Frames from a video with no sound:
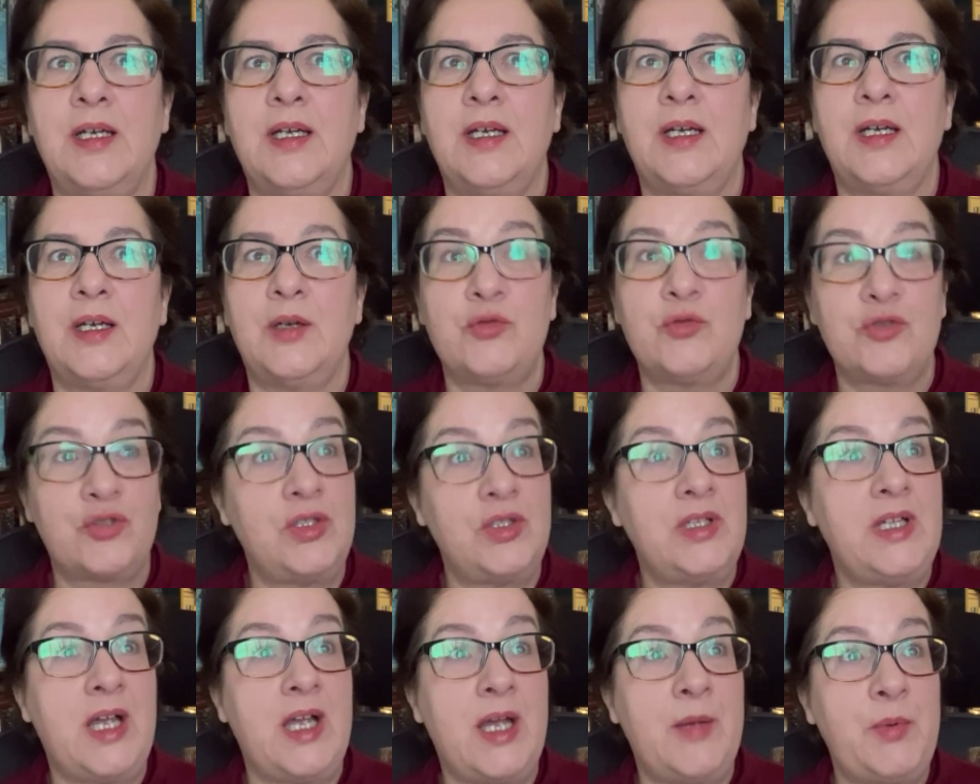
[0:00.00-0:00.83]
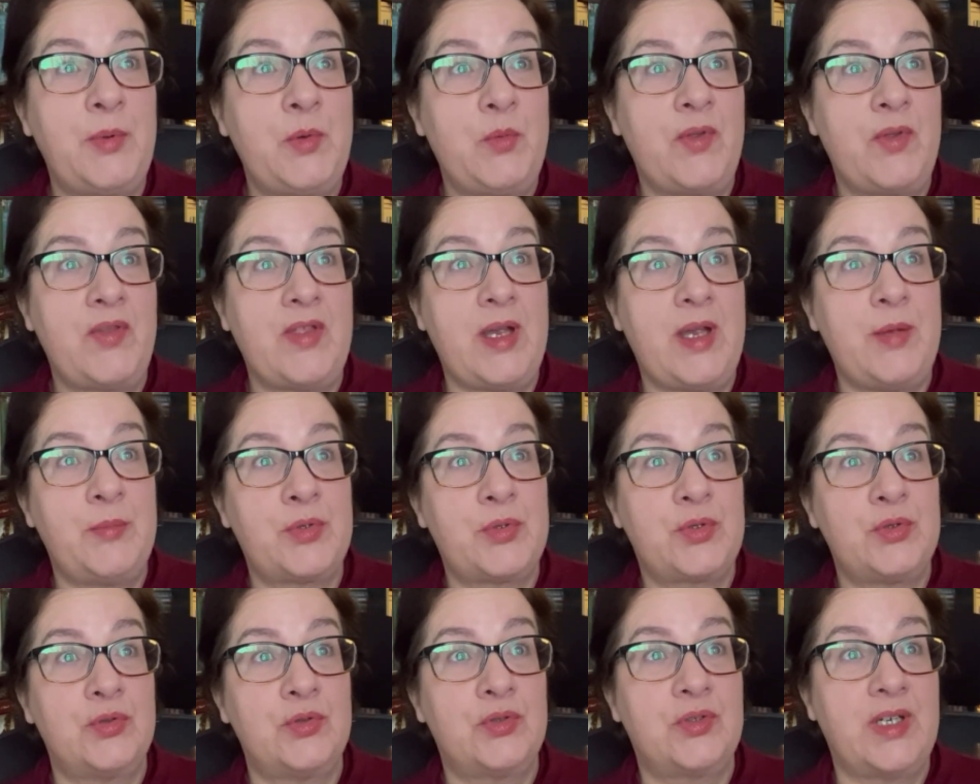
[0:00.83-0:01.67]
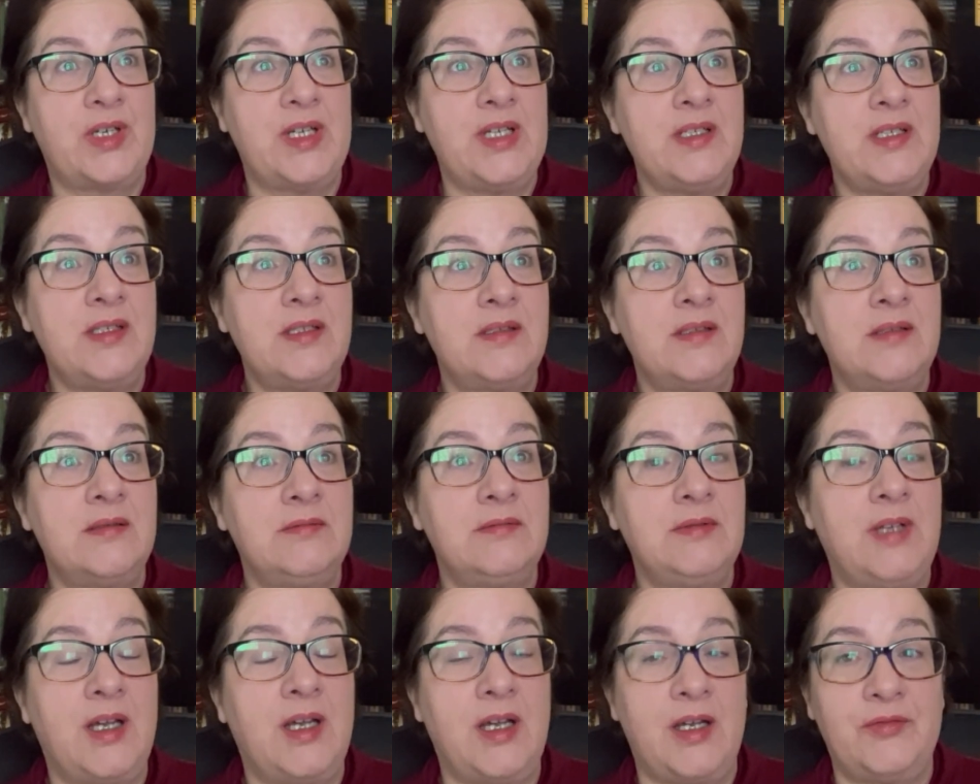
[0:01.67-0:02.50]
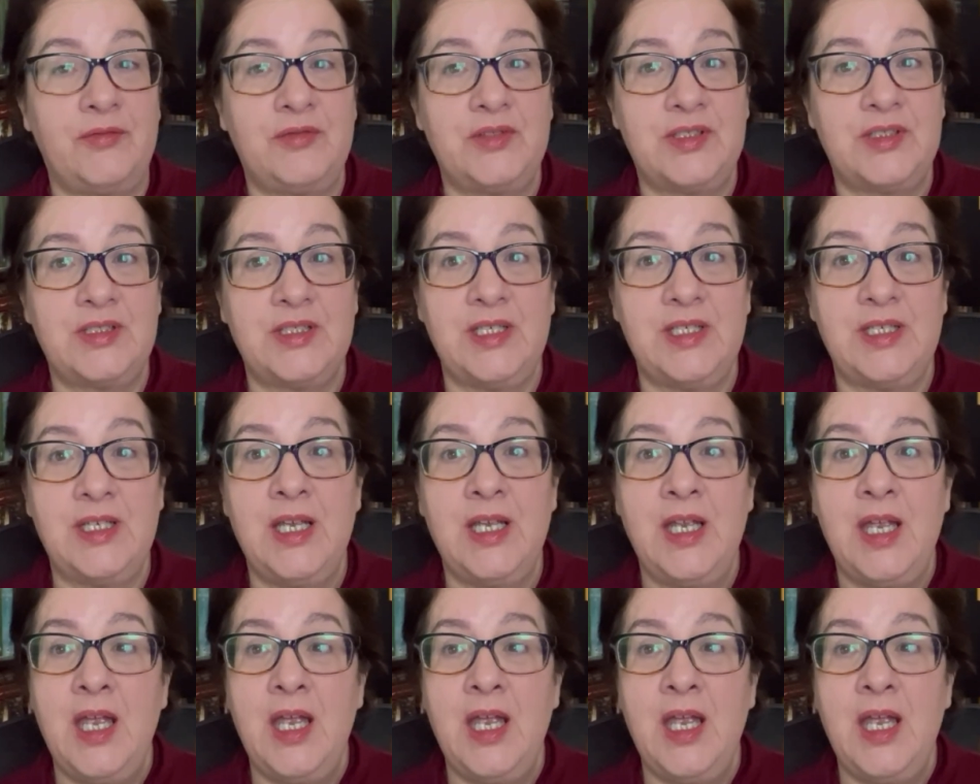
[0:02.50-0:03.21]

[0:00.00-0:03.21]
was really happy with that progress, I have to say.